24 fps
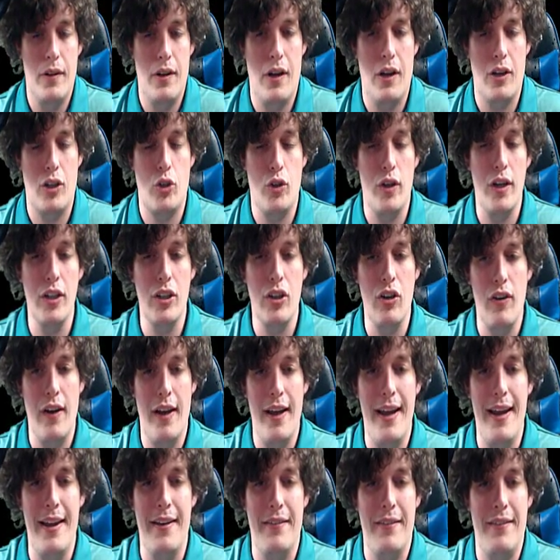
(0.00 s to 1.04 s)
A critical
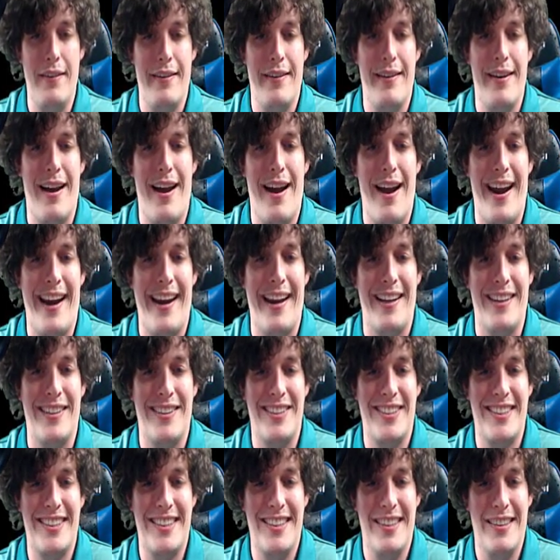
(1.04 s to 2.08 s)
hit.
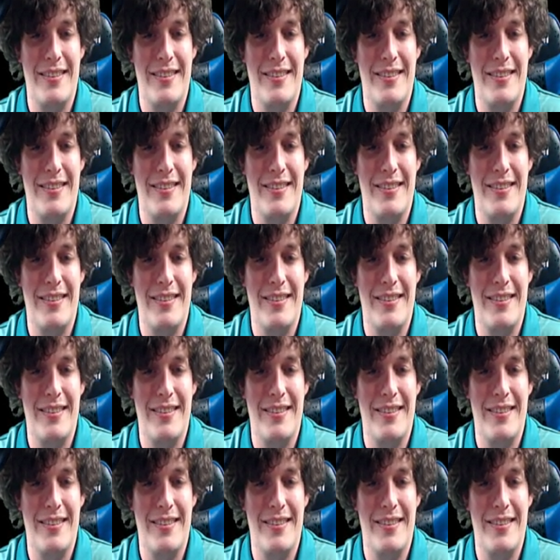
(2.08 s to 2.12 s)
Nice.